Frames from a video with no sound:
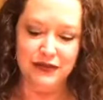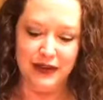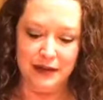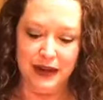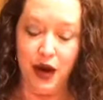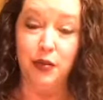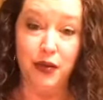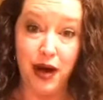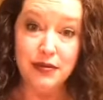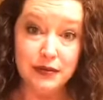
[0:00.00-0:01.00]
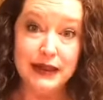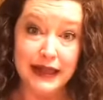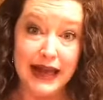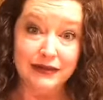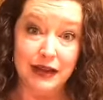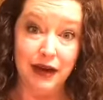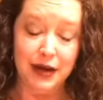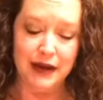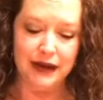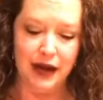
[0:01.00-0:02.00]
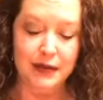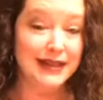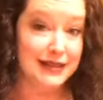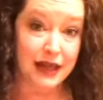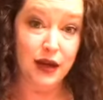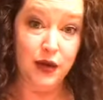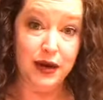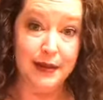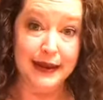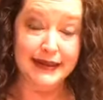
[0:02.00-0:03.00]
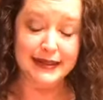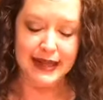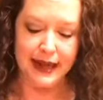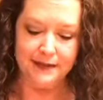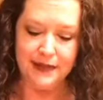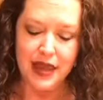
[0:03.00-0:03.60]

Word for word: and family are probably laughing right about now because they know what I'm about to say.